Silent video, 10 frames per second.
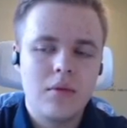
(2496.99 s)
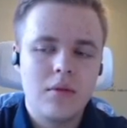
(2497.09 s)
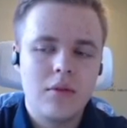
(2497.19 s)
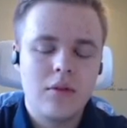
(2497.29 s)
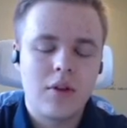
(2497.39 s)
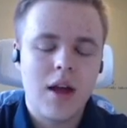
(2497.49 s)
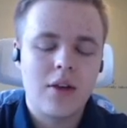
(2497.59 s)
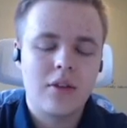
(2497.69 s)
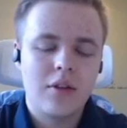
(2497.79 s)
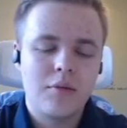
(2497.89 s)

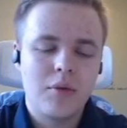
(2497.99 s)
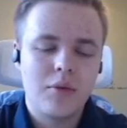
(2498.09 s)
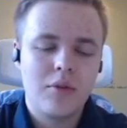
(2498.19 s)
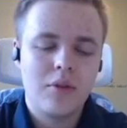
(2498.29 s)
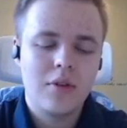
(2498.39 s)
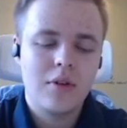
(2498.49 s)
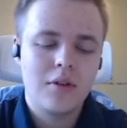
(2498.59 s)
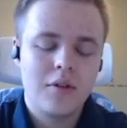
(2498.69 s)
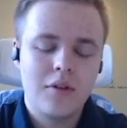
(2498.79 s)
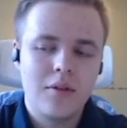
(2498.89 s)
Tsukasa's route,
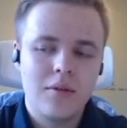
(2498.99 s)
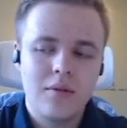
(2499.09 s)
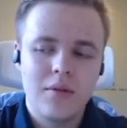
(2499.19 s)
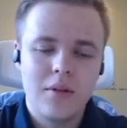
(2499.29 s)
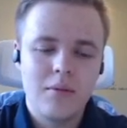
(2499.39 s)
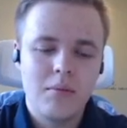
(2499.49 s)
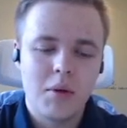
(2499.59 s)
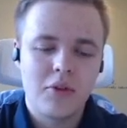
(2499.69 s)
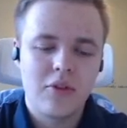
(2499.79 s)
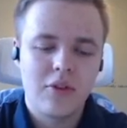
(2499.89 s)
it's pretty
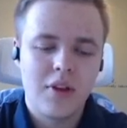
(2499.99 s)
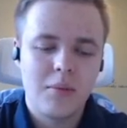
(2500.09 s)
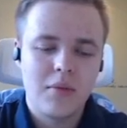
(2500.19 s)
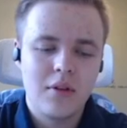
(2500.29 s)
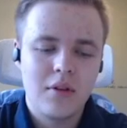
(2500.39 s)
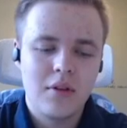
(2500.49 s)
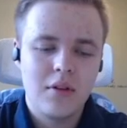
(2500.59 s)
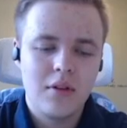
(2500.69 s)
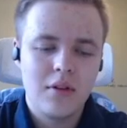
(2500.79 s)
much the same.